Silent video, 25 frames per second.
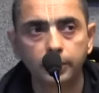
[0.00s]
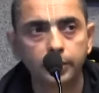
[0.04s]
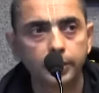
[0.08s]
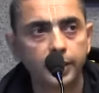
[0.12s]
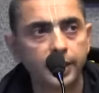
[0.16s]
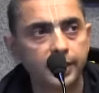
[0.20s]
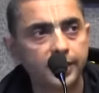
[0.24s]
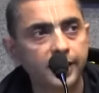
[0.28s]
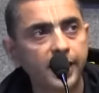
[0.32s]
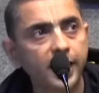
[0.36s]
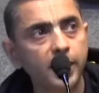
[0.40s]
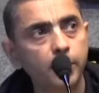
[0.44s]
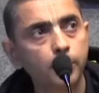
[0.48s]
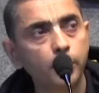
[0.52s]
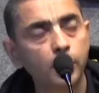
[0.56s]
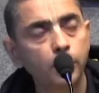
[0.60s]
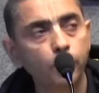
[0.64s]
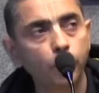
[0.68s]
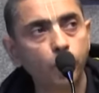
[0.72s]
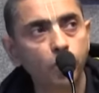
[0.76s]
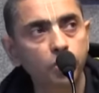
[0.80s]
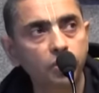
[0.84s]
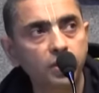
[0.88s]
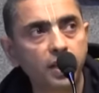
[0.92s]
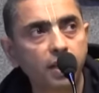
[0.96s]
The assignment
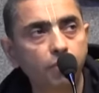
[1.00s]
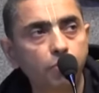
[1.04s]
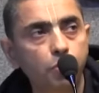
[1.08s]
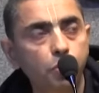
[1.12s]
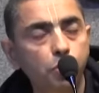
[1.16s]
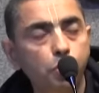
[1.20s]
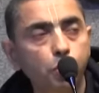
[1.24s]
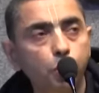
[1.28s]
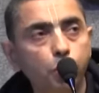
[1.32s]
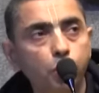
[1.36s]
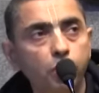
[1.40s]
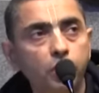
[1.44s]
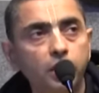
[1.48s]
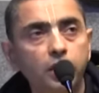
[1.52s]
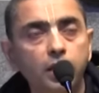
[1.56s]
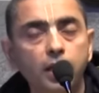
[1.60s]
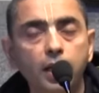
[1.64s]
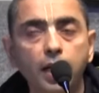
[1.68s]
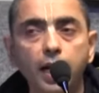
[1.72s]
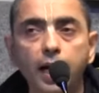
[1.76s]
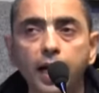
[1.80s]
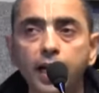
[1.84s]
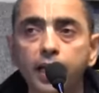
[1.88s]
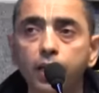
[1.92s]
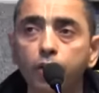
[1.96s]
was they have to shoot
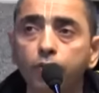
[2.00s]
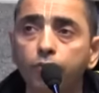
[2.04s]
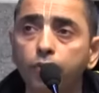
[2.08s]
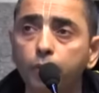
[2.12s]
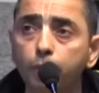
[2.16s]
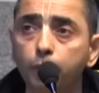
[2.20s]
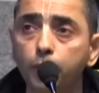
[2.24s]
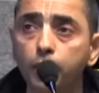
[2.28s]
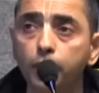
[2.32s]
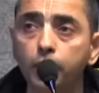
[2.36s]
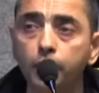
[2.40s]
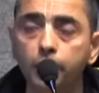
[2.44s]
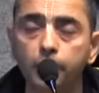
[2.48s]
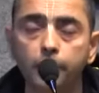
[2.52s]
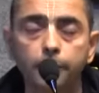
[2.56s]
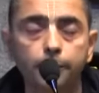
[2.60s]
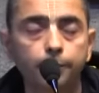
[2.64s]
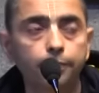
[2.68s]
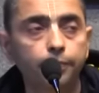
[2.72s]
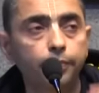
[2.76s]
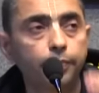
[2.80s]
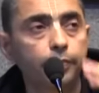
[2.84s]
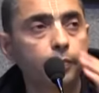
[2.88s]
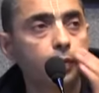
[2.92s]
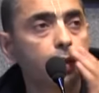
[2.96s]
the eye of a bird.
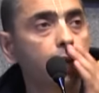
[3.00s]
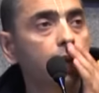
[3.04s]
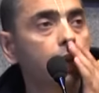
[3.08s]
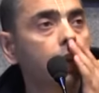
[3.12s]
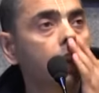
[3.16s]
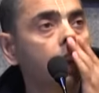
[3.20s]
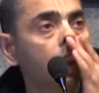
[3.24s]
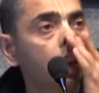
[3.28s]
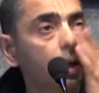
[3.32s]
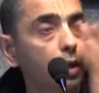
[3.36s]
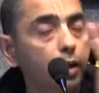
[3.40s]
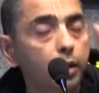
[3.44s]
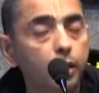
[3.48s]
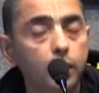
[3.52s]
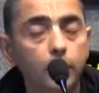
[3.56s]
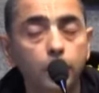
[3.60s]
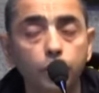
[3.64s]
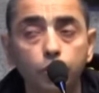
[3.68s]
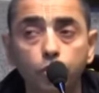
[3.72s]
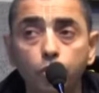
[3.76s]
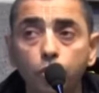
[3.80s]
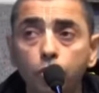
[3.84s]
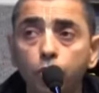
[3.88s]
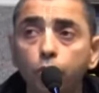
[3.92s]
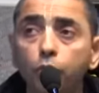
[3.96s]

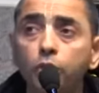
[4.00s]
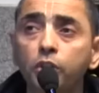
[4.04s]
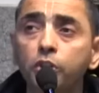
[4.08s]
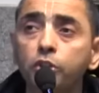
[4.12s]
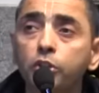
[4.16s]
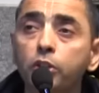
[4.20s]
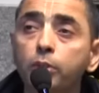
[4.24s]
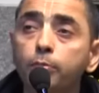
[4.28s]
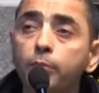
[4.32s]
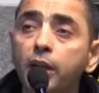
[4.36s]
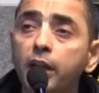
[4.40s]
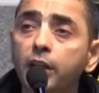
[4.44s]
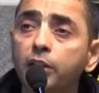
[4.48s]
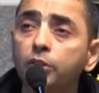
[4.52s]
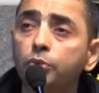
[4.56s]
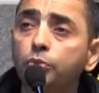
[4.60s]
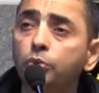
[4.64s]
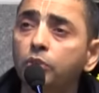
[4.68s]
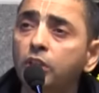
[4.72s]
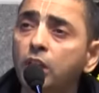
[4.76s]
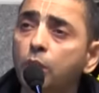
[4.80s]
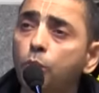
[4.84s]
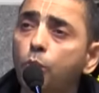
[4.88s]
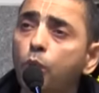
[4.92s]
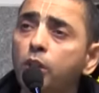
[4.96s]
So Yudhishthira Maharaj
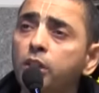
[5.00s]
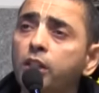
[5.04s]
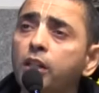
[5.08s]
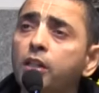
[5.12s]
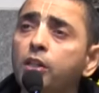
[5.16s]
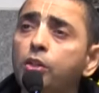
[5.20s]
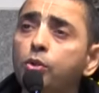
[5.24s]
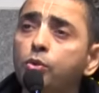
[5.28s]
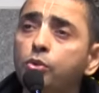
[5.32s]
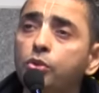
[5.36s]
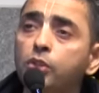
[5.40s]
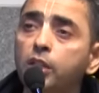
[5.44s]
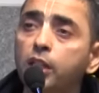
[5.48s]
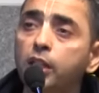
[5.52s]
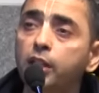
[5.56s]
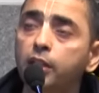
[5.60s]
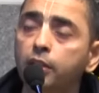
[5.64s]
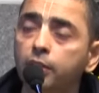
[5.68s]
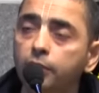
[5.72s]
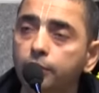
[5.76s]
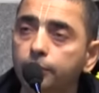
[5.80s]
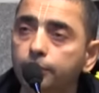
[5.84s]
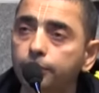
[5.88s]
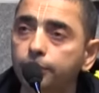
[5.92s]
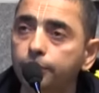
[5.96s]
was asked, What are you
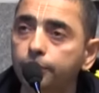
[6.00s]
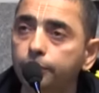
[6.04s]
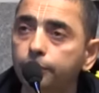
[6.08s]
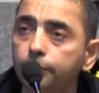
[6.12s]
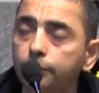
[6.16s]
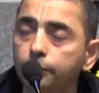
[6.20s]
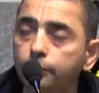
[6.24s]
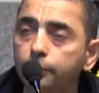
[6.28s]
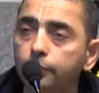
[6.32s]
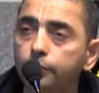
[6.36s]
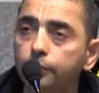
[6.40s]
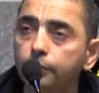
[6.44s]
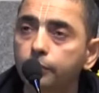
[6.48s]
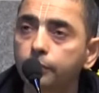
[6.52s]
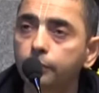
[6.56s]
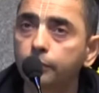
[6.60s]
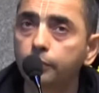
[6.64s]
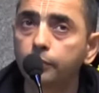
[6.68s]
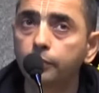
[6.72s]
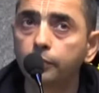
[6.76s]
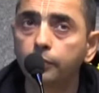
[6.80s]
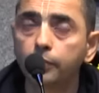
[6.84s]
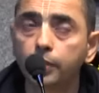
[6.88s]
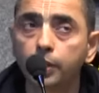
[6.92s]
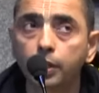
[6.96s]
seeing?
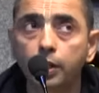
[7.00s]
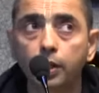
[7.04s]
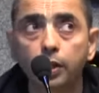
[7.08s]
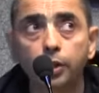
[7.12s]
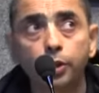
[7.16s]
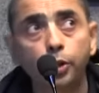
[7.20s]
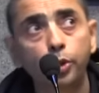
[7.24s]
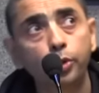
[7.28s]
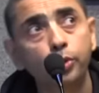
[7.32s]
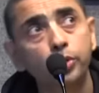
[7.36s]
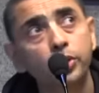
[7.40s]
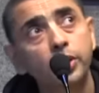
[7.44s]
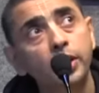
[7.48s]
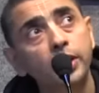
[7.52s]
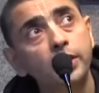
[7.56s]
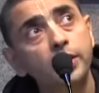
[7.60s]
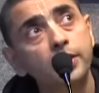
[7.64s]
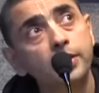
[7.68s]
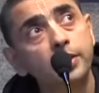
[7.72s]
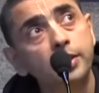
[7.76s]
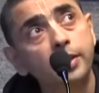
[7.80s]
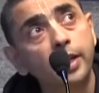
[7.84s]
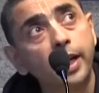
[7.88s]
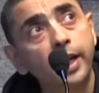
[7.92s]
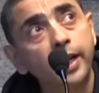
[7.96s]
Do you see the
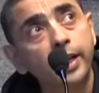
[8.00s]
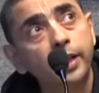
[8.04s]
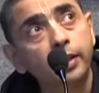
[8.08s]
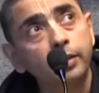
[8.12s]
sky?